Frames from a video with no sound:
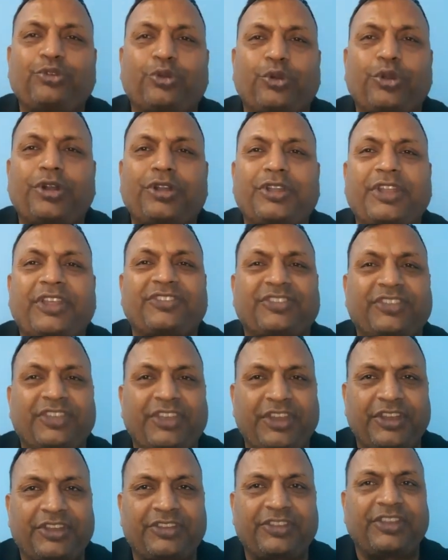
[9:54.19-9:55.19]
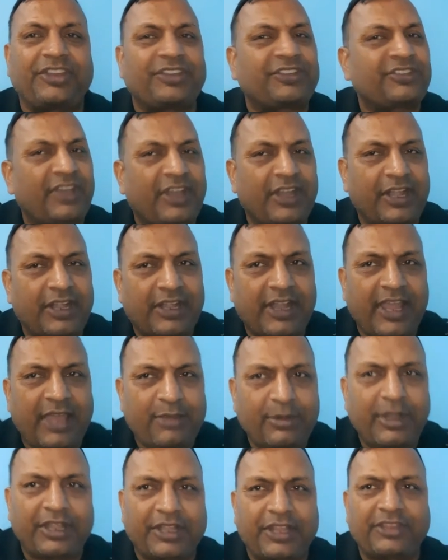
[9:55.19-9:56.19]
do not exceed its current
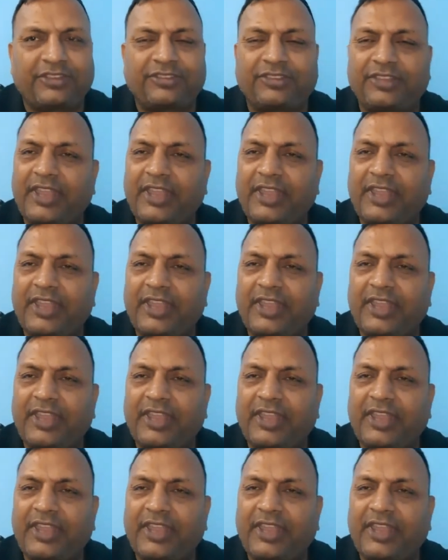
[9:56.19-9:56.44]
liabilities,